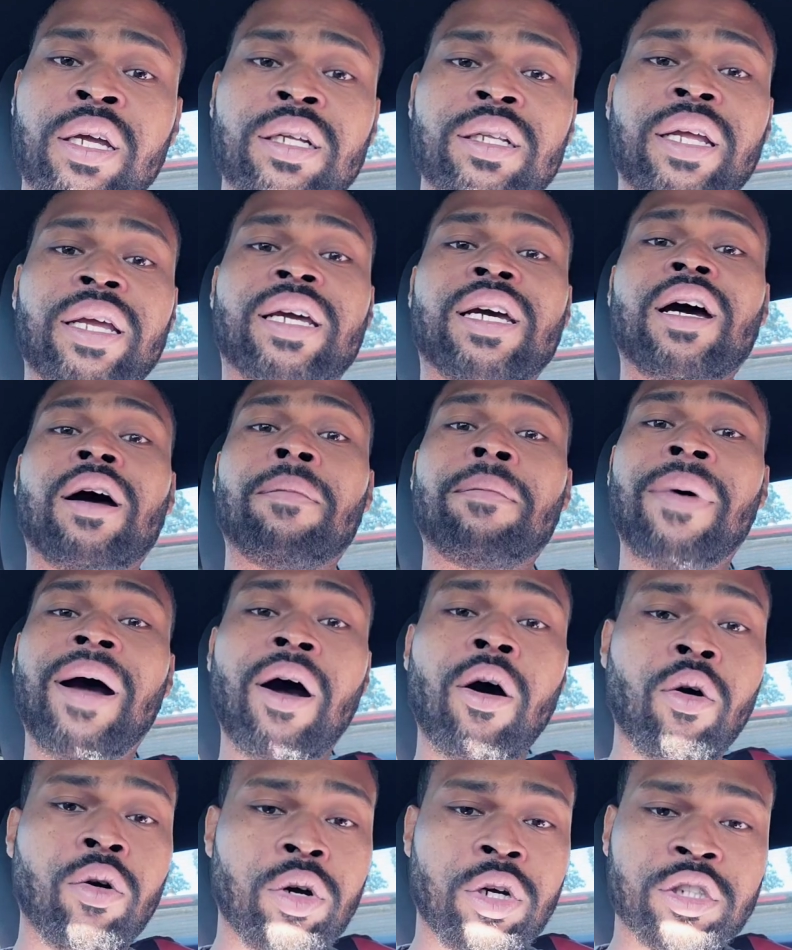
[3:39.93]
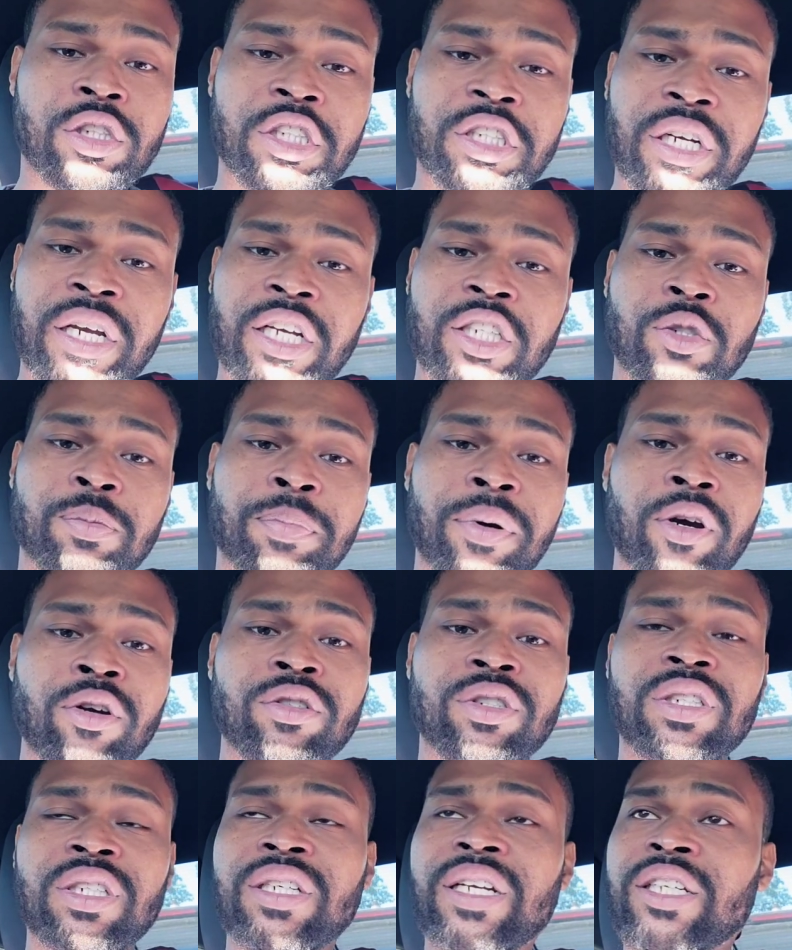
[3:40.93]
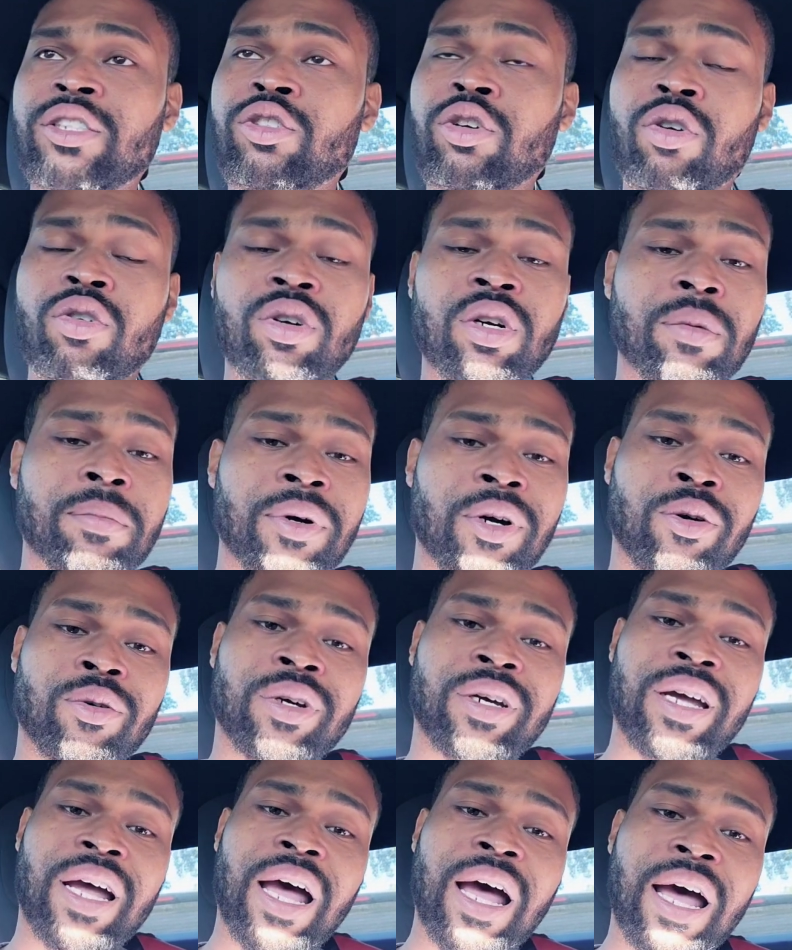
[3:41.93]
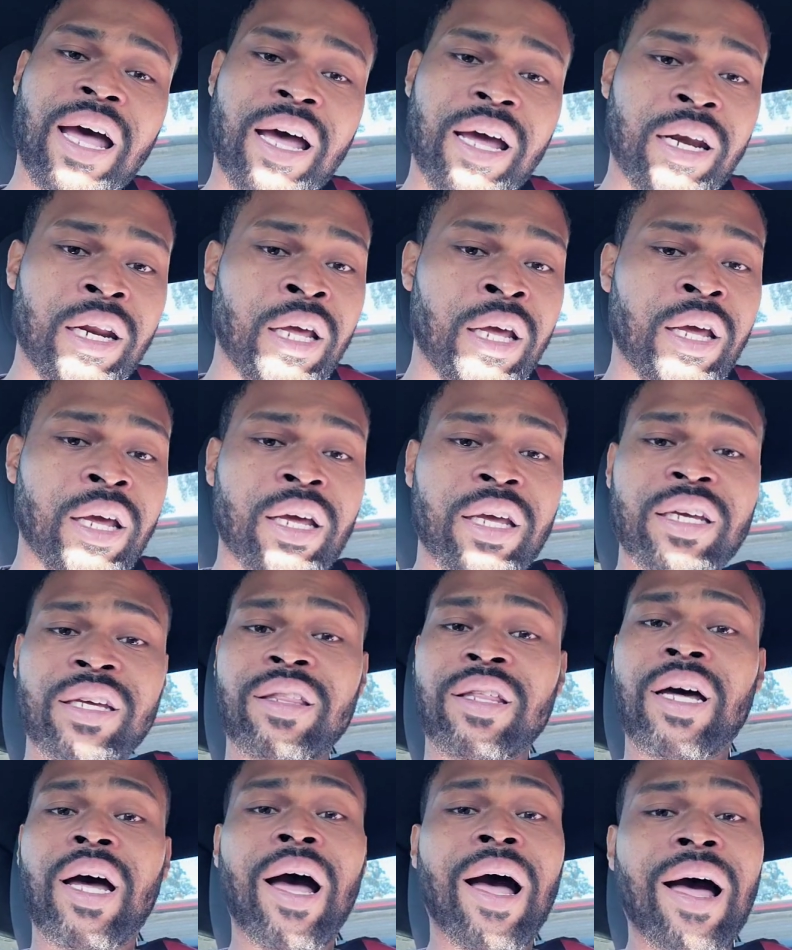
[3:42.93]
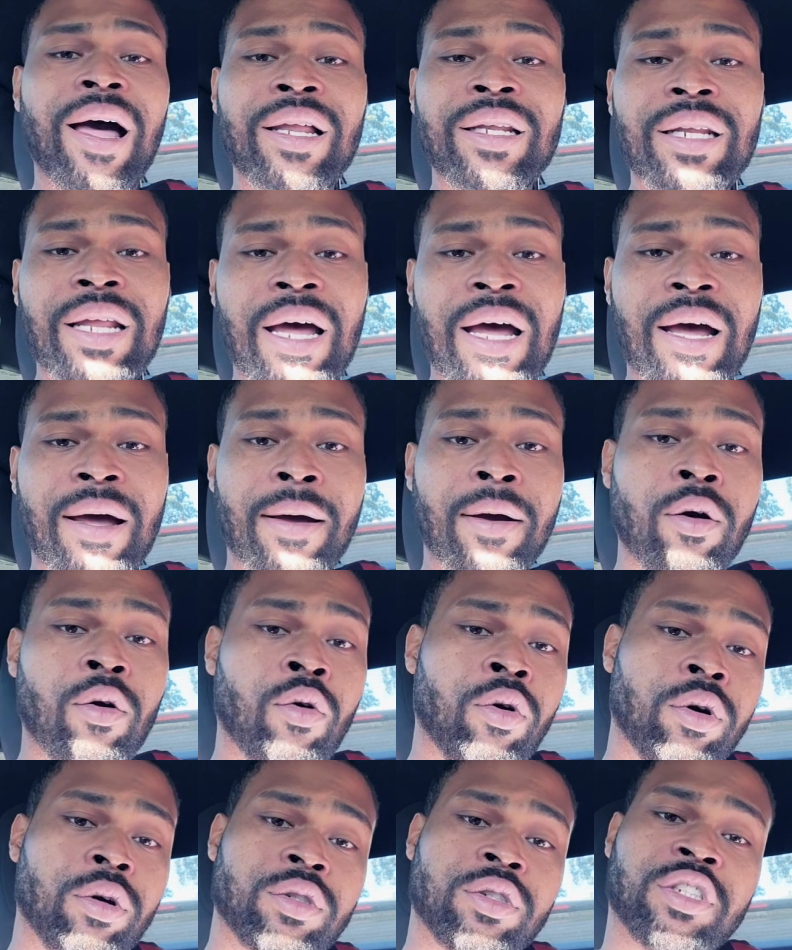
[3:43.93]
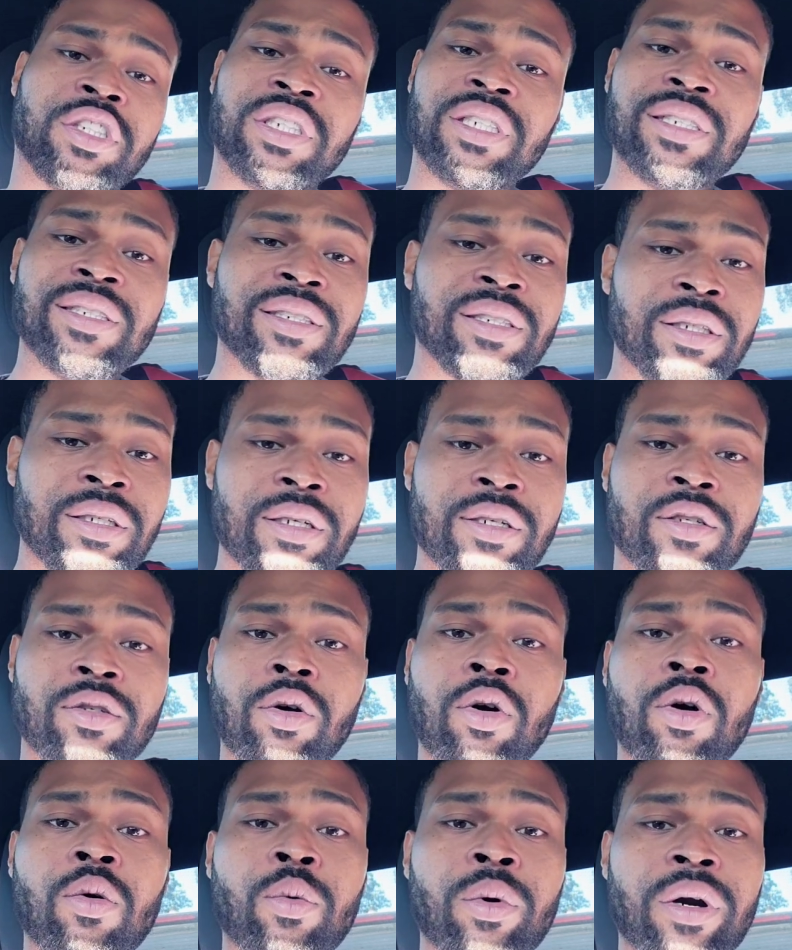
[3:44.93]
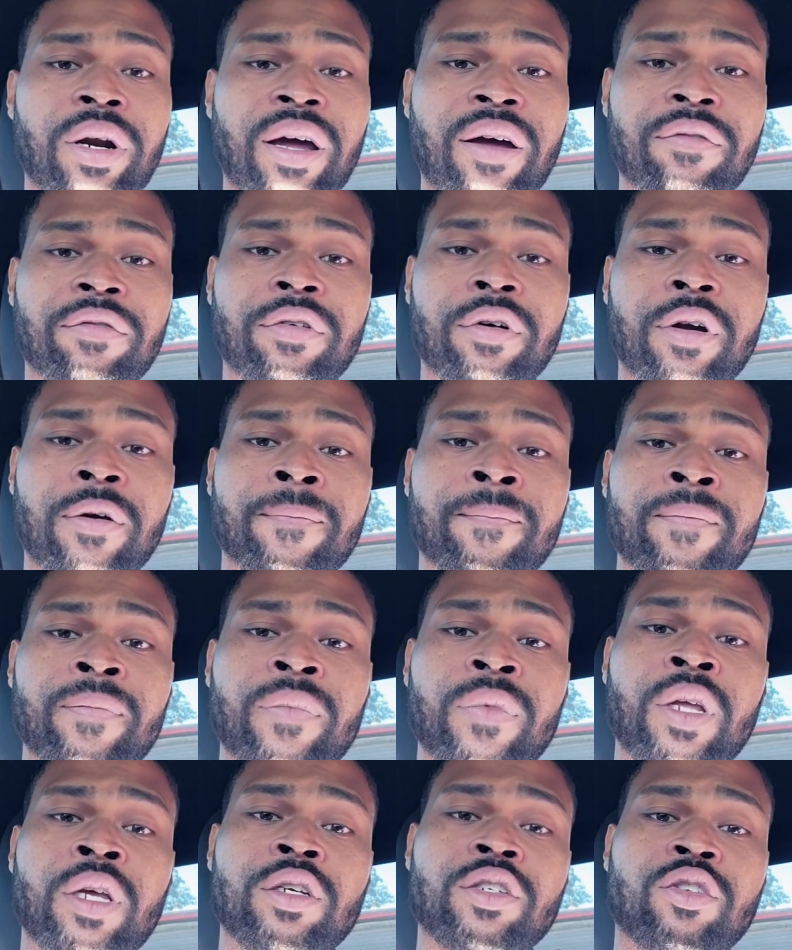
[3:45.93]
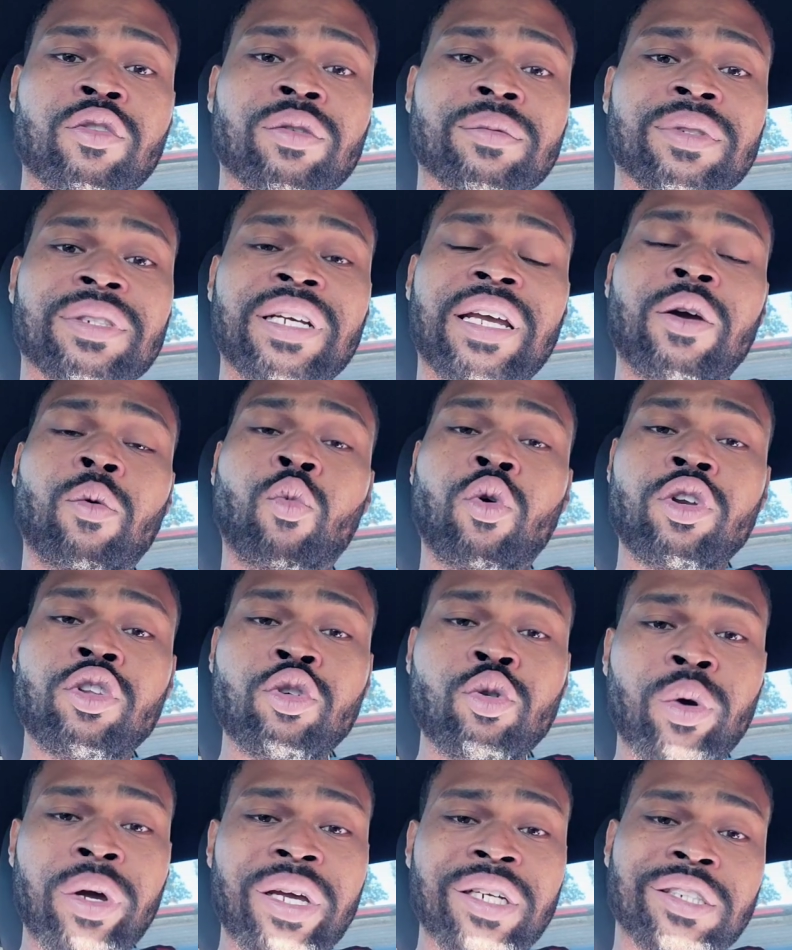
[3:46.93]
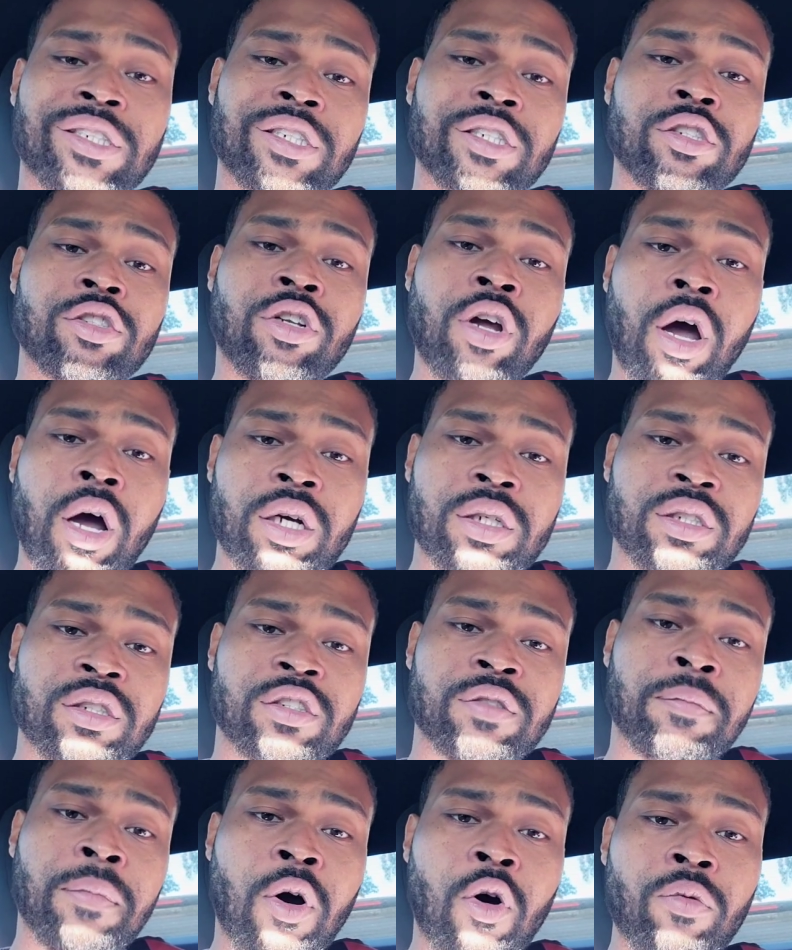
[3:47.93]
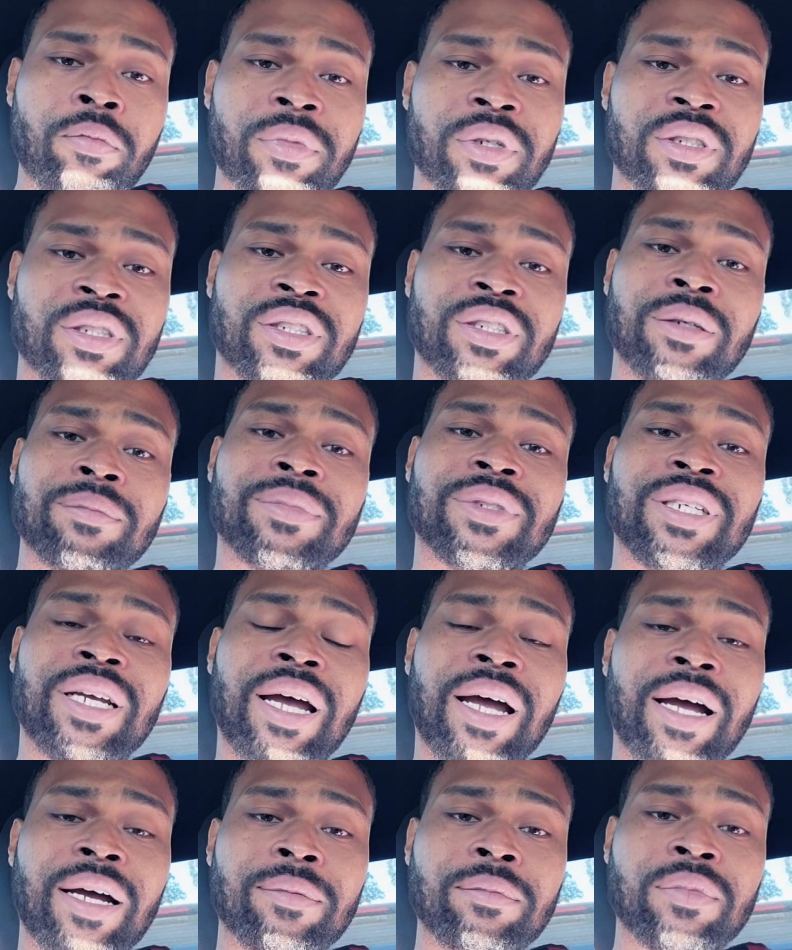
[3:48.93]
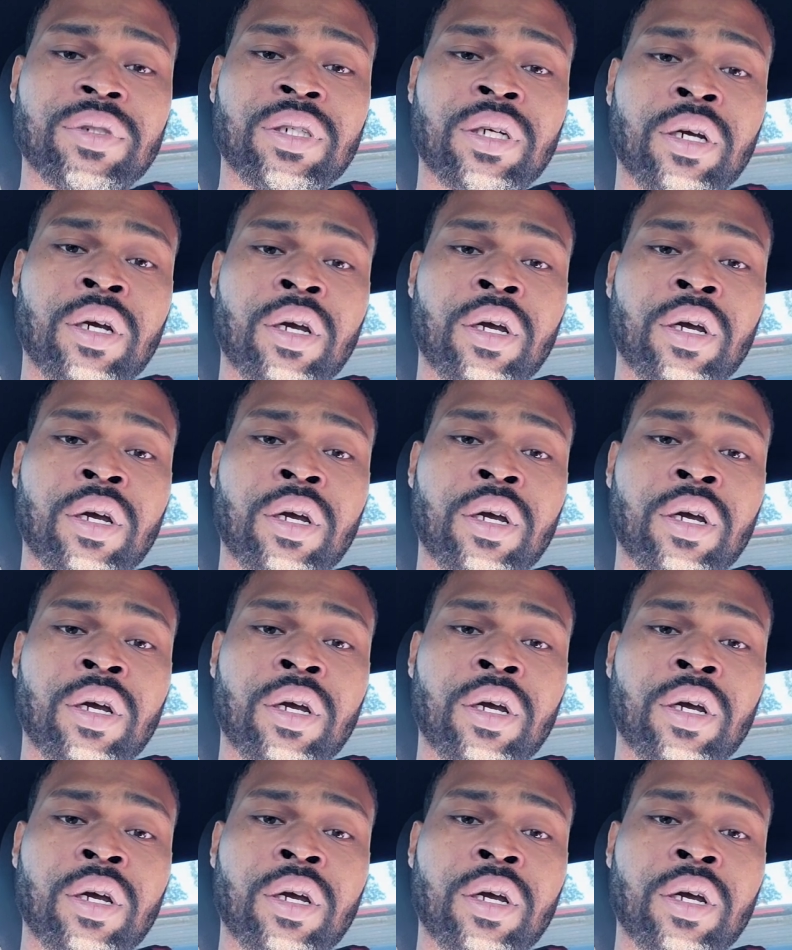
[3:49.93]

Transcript: they come out a changed person, they talking about God, either Allah or Jesus or whatever. You see what I'm saying? When you hit your darkest moments, sometimes